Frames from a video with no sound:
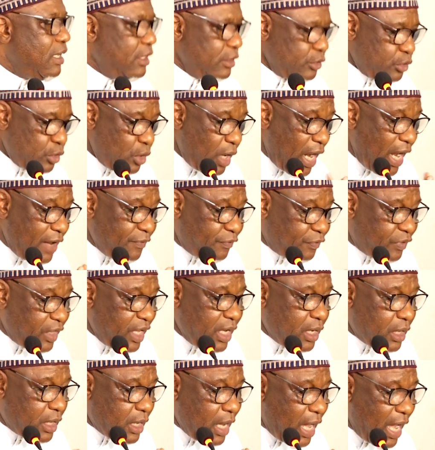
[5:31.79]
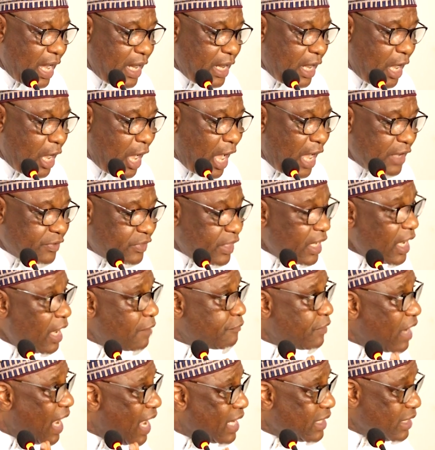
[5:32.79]
So I think
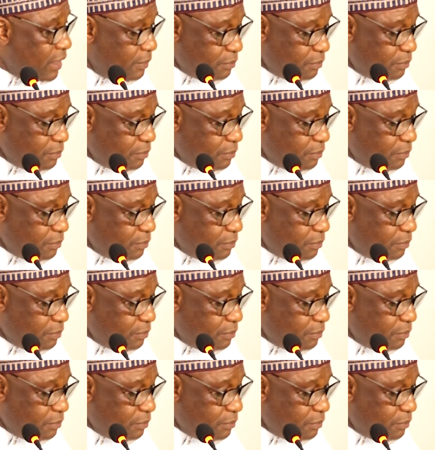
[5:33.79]
I've heard